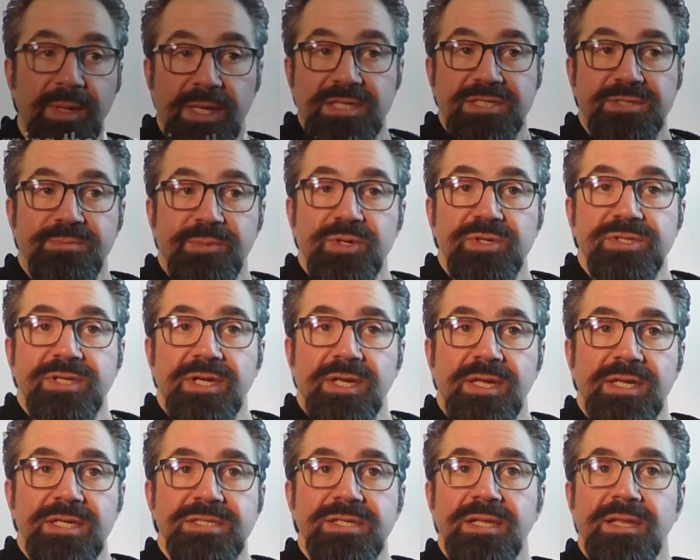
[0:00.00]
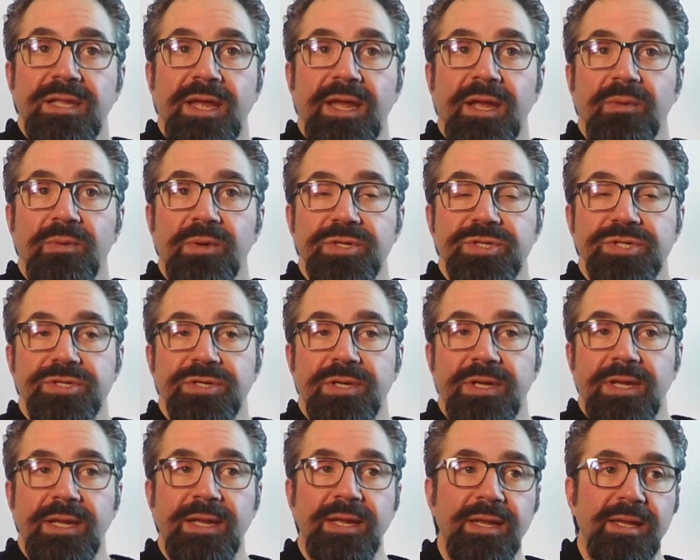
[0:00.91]
because music is a language.
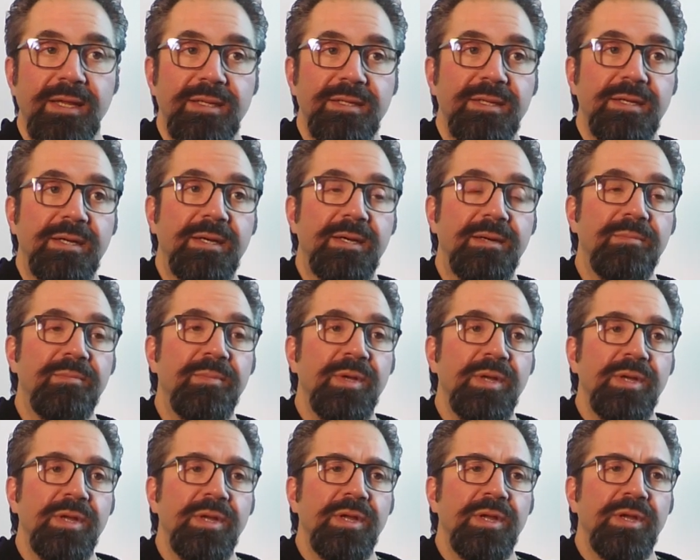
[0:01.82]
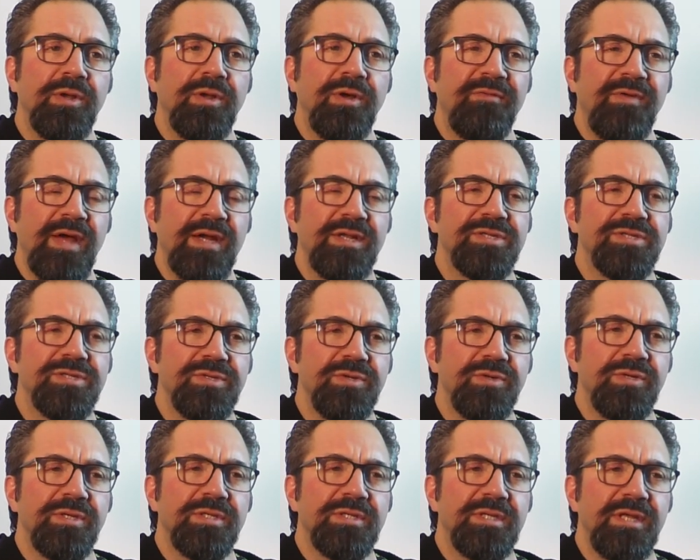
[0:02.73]
And you know, I've had a
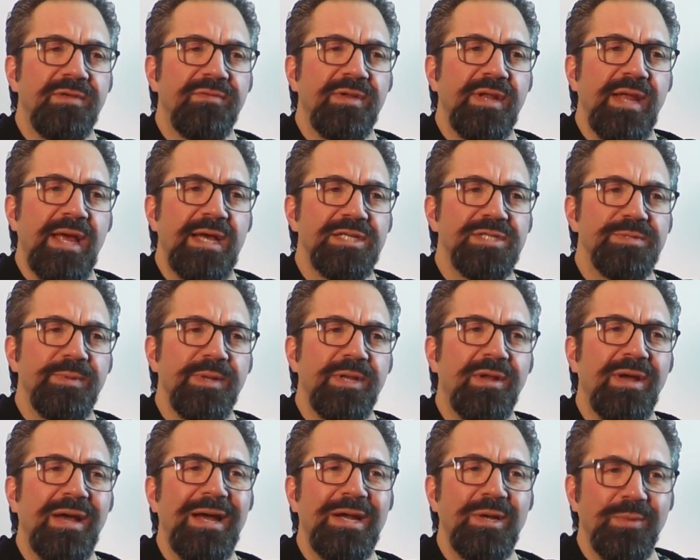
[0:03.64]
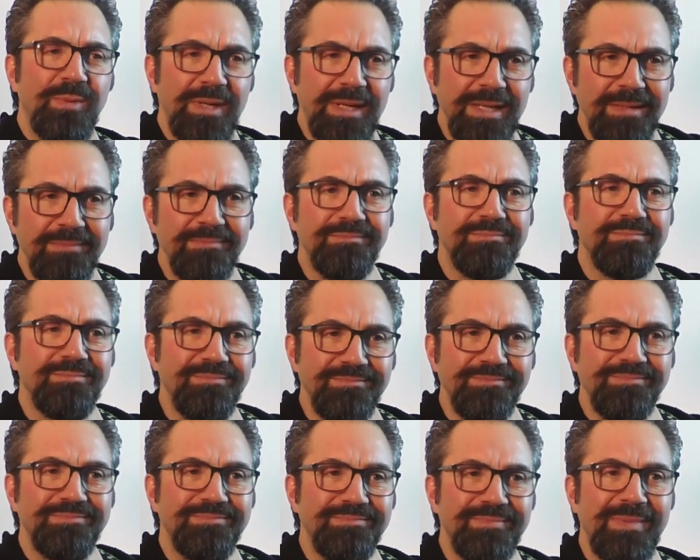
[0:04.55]
student even ask me, you know, how
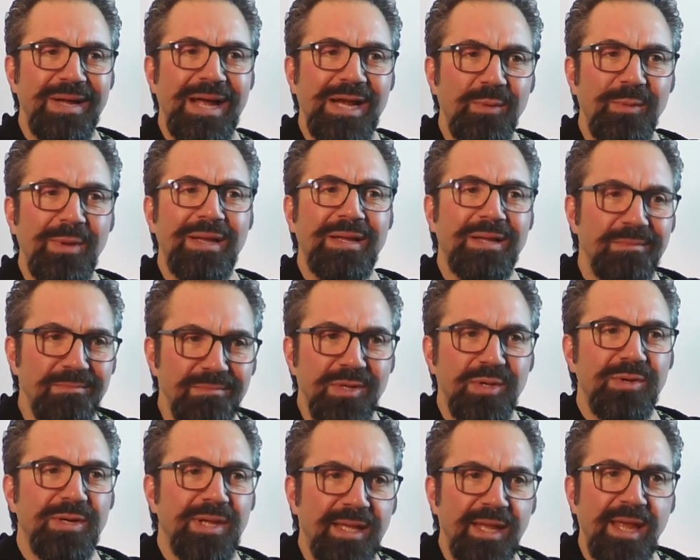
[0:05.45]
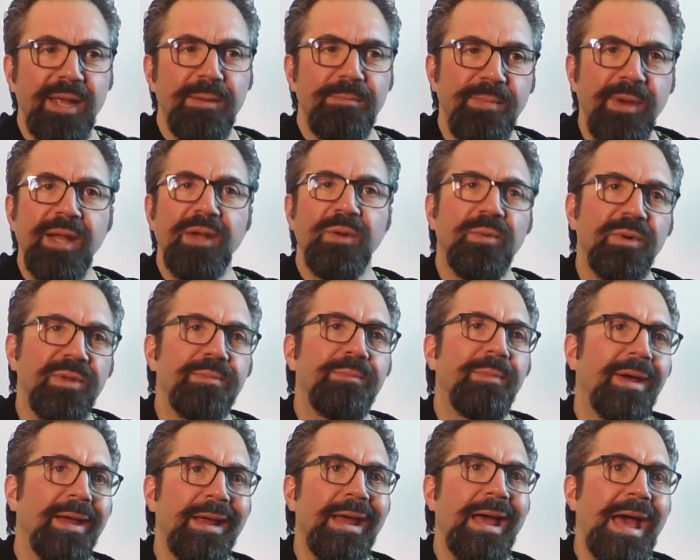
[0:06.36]
do I communicate better with
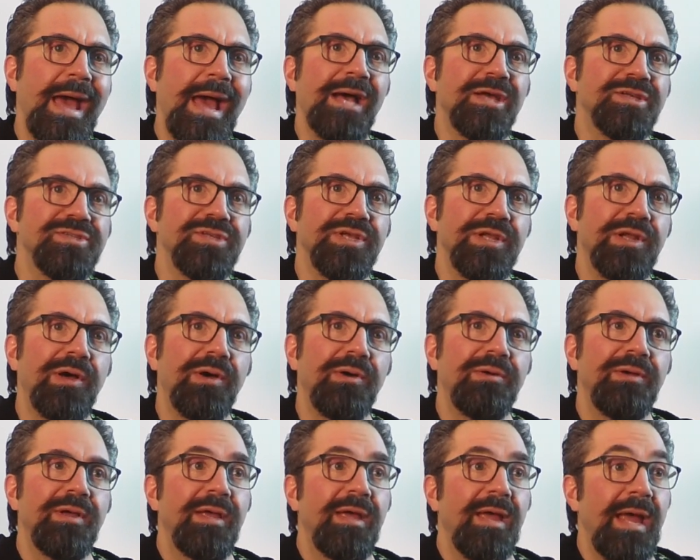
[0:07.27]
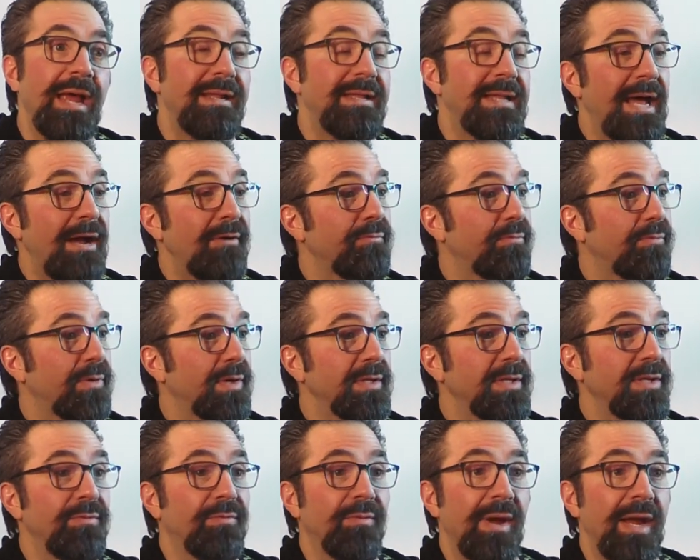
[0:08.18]
my acts, you know? And that
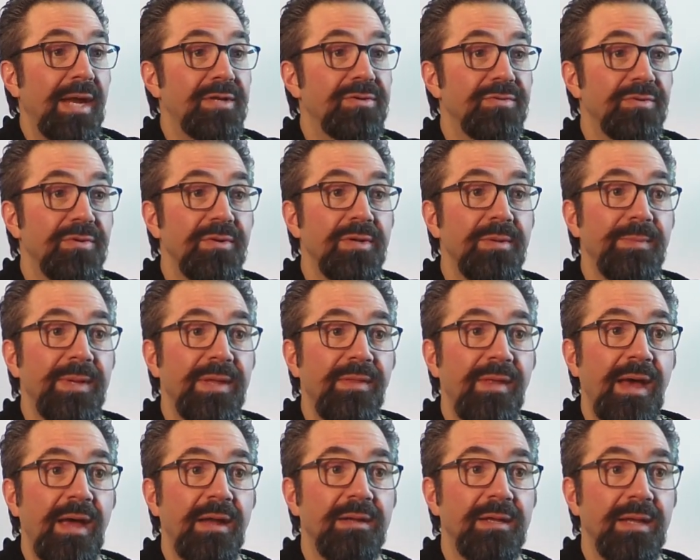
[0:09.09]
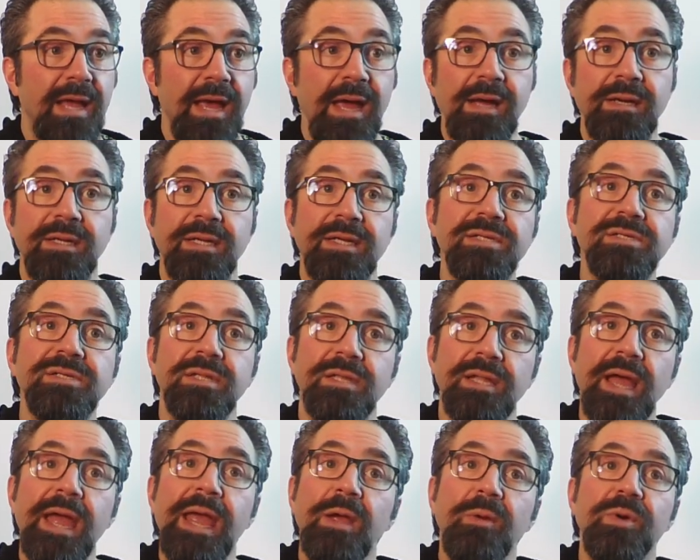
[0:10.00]
really rang true to me, that, yeah, it is a
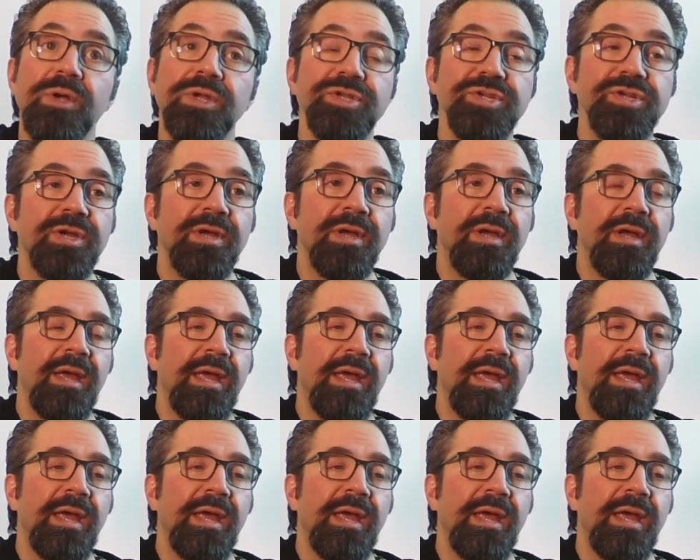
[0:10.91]
language.